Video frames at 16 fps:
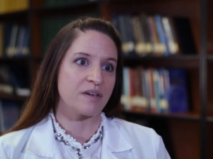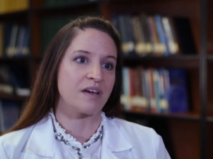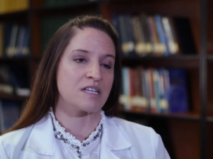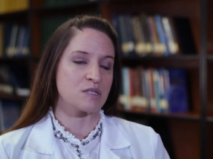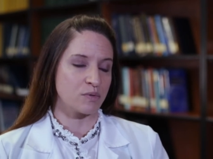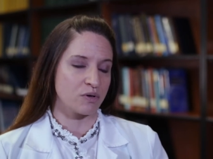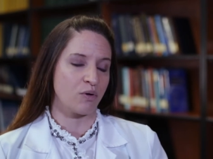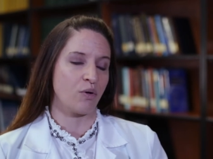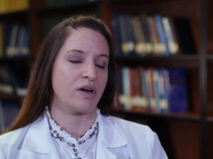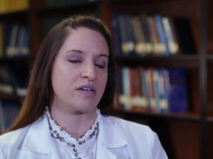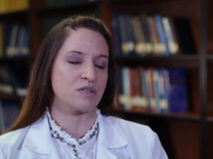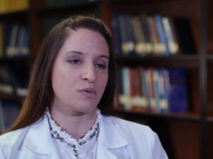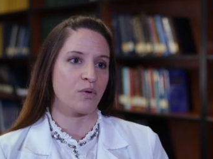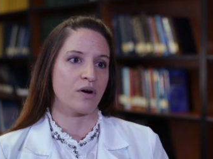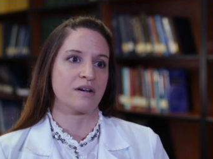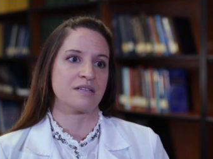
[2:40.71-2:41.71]
because we're going
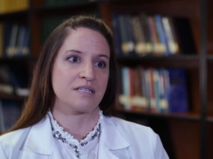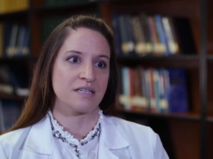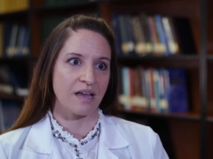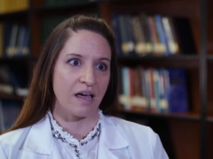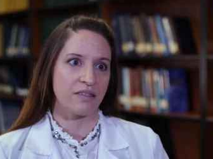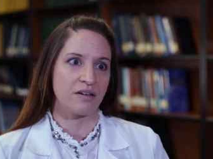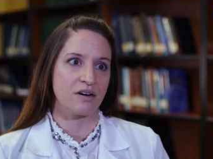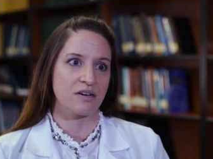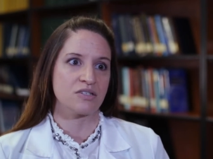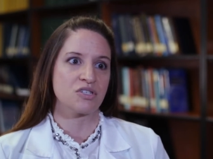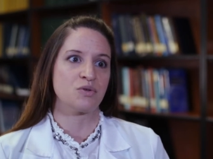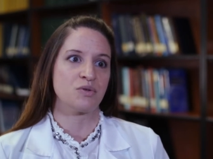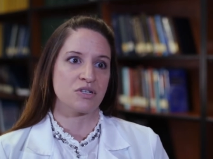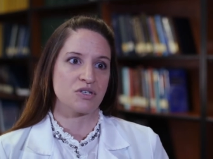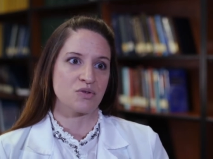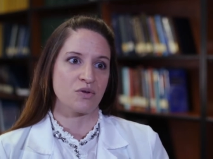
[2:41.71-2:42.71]
to work together
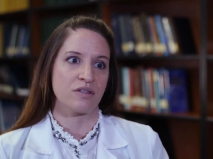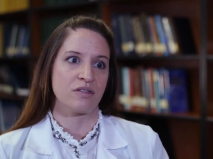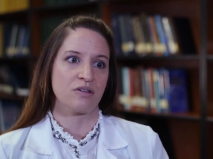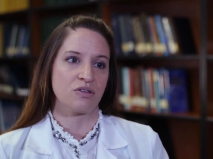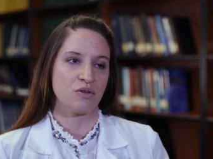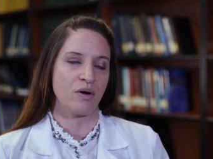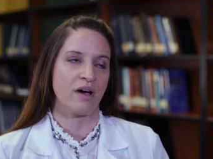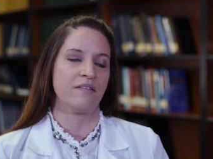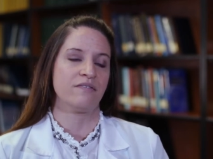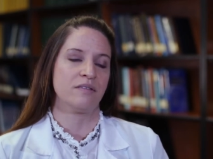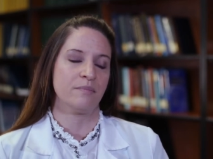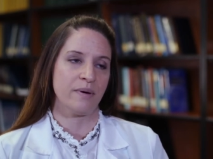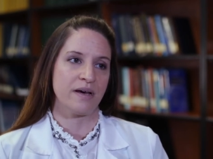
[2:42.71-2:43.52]
to ensure that you have the